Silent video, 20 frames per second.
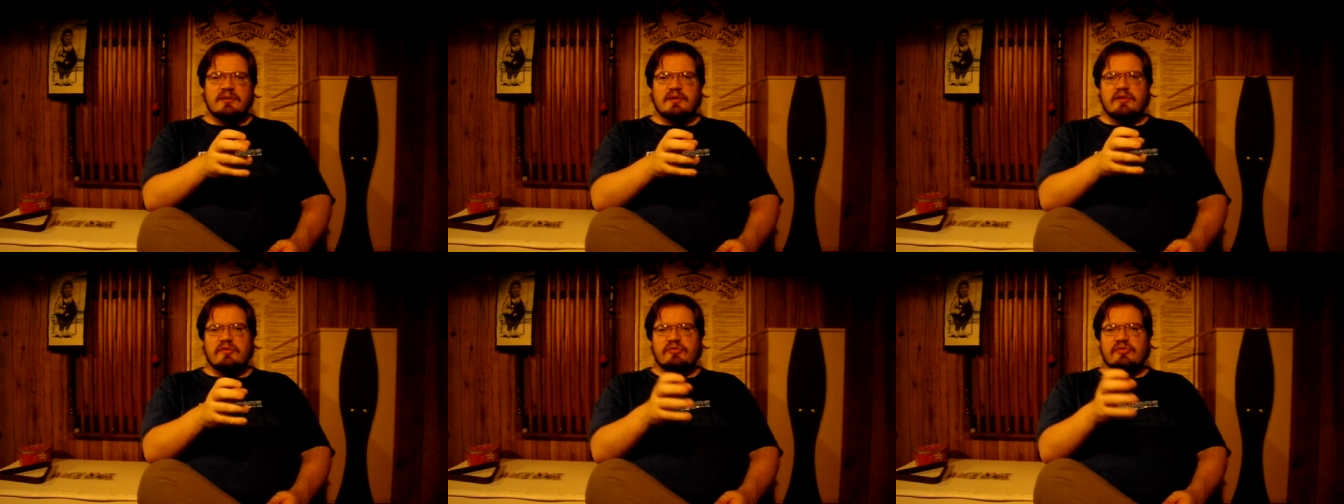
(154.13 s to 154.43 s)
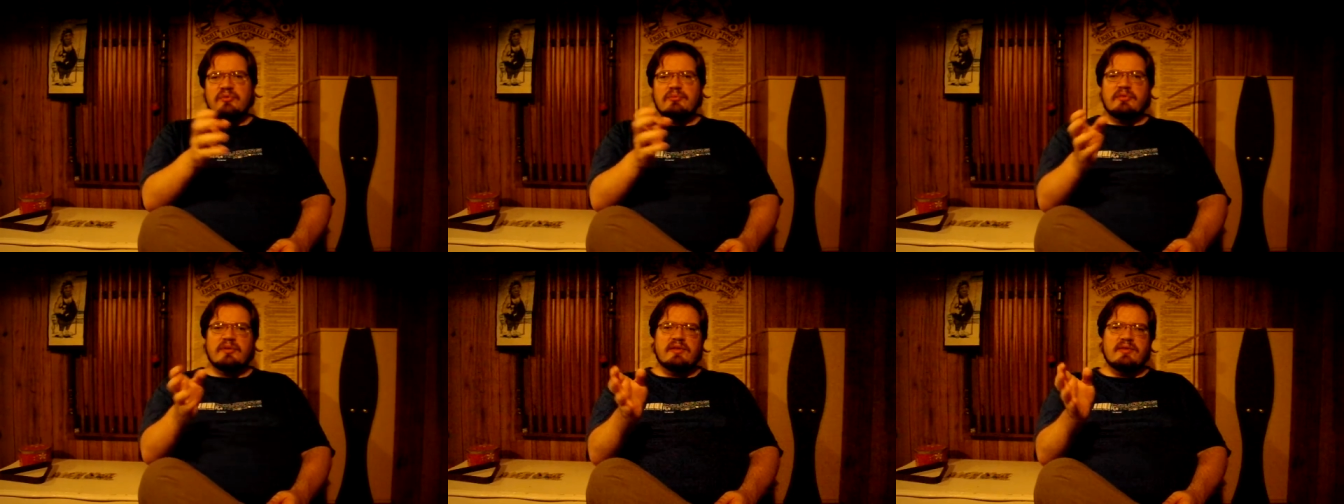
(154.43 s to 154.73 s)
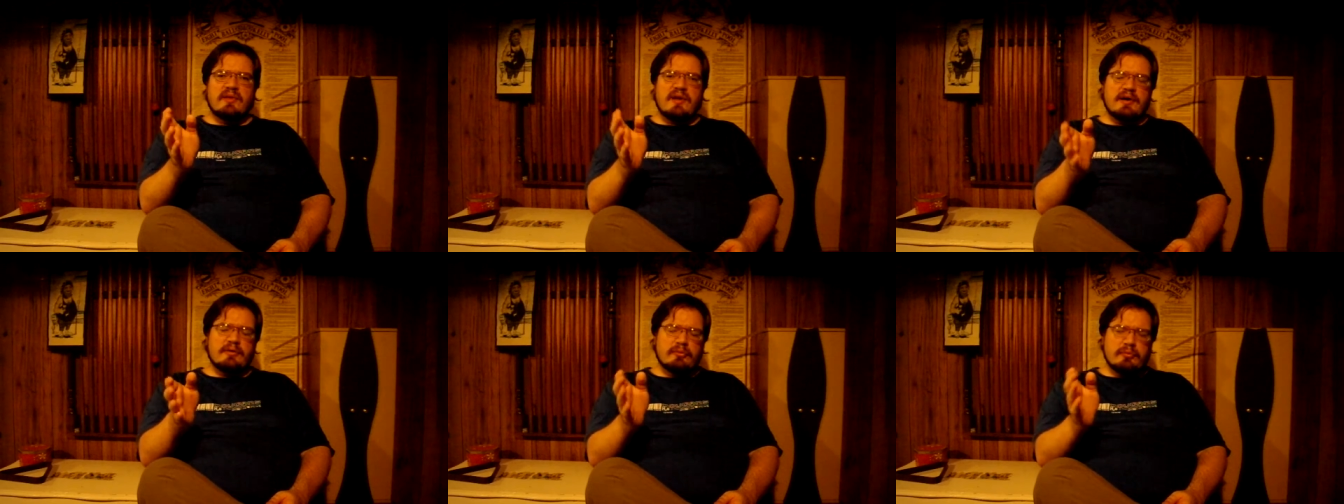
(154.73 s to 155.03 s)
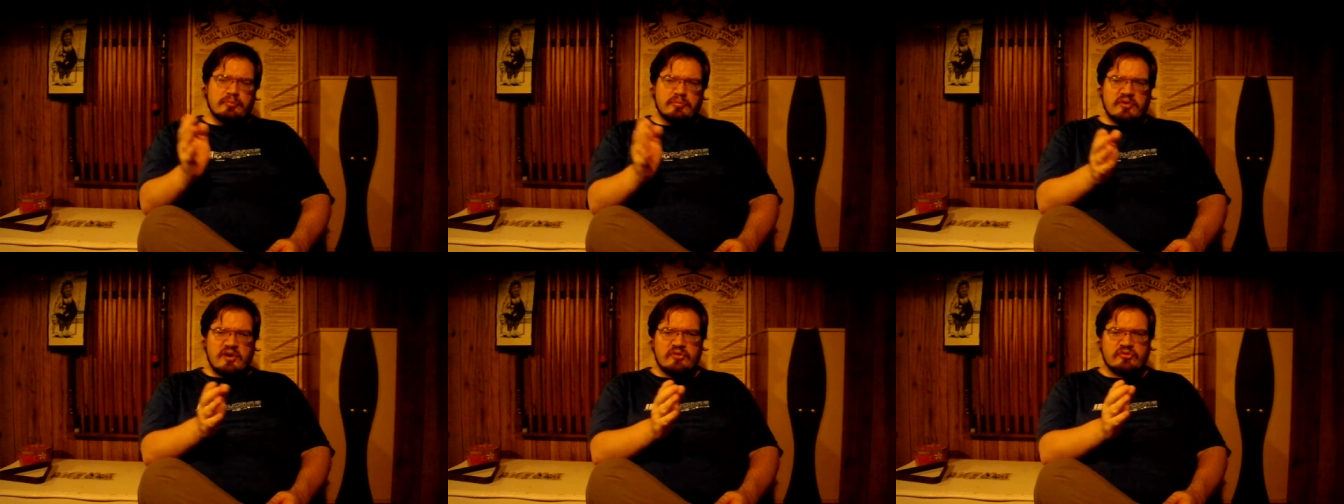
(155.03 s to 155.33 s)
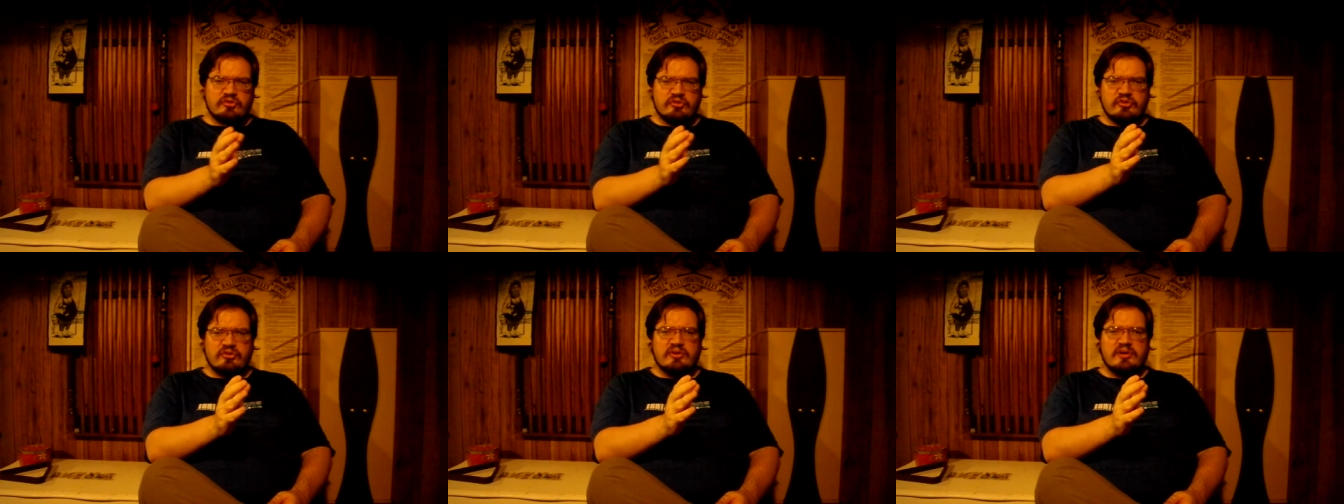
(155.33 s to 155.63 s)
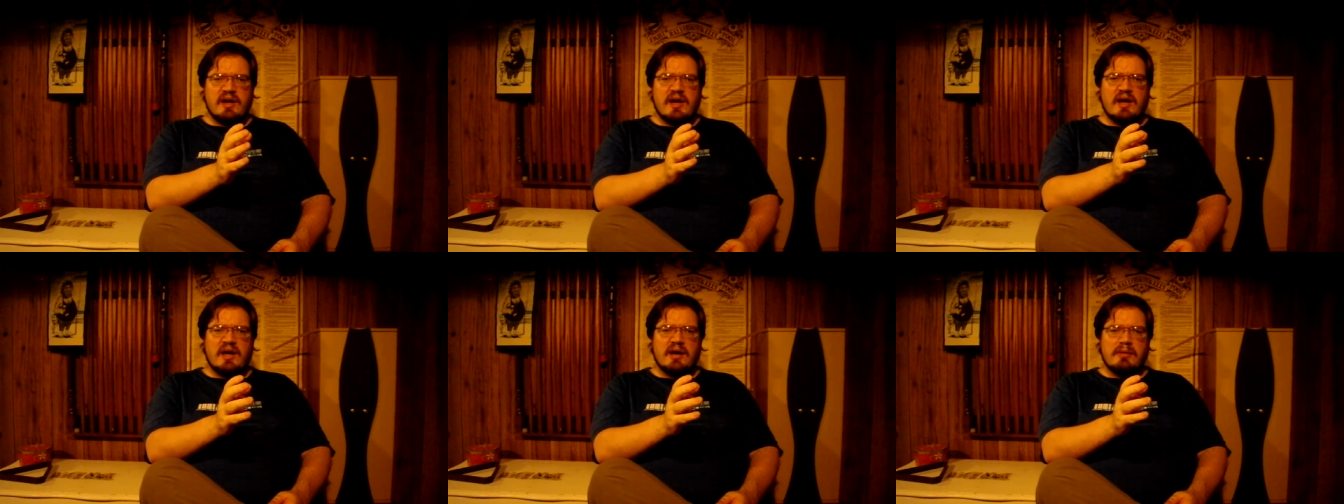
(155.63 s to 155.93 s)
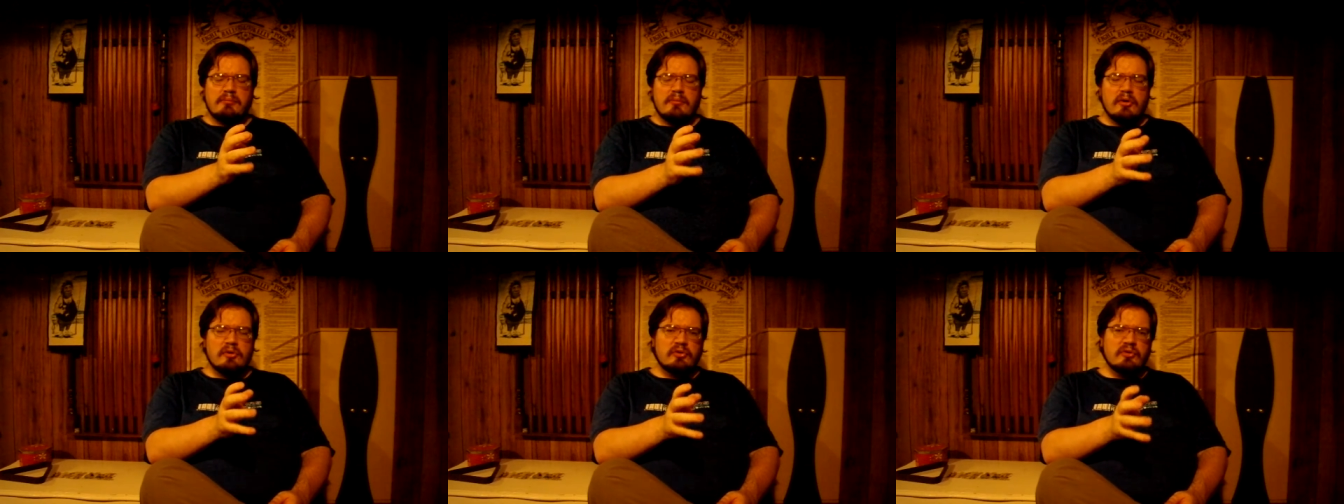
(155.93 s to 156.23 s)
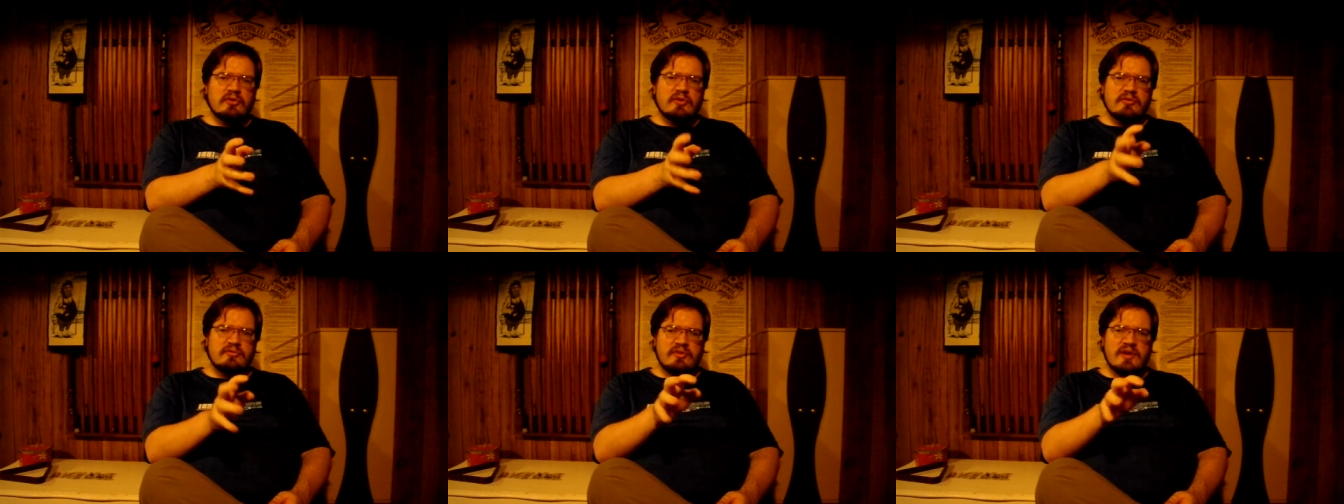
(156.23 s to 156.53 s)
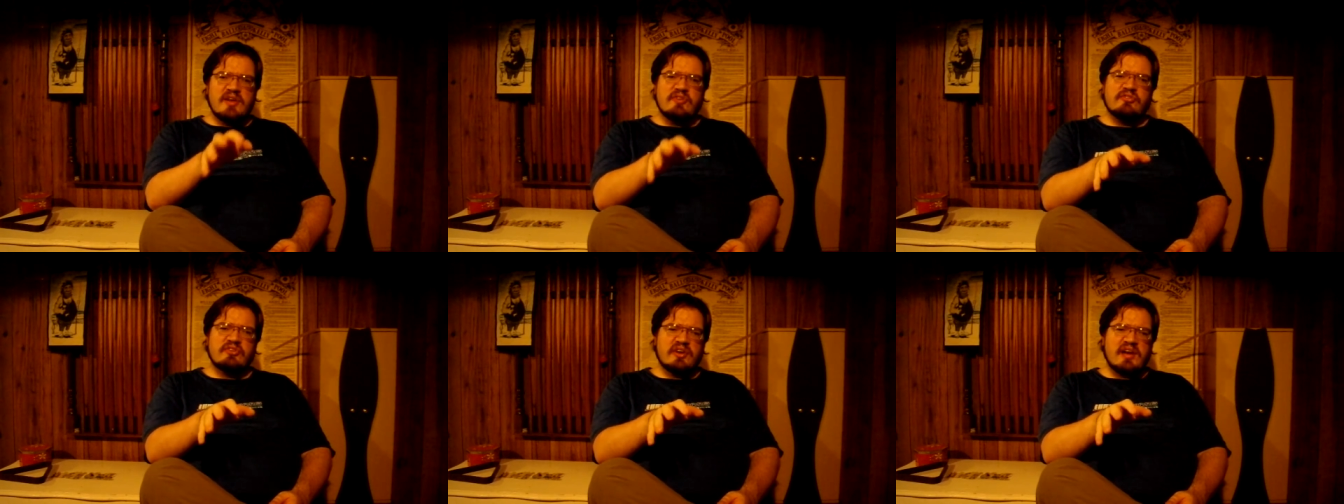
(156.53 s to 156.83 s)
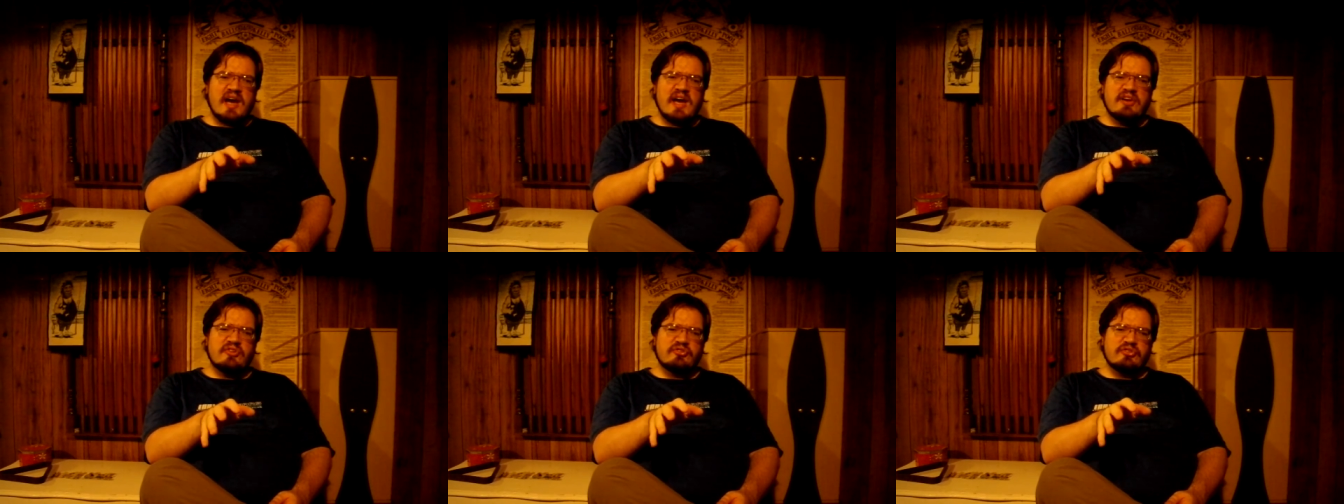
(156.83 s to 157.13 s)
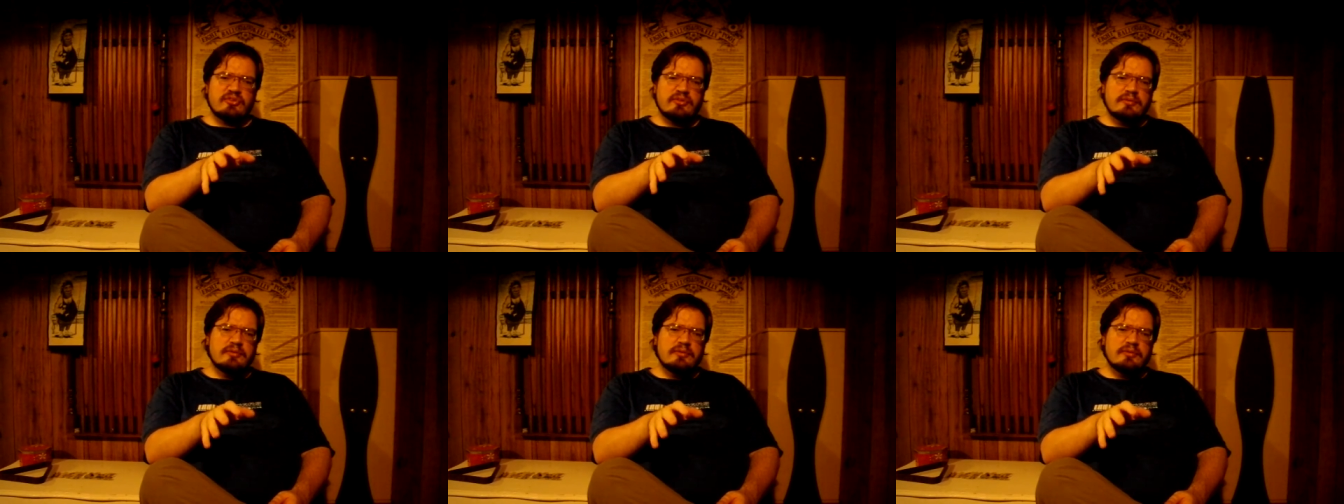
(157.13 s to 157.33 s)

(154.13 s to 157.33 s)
assembly line or Prussian uh, model of education,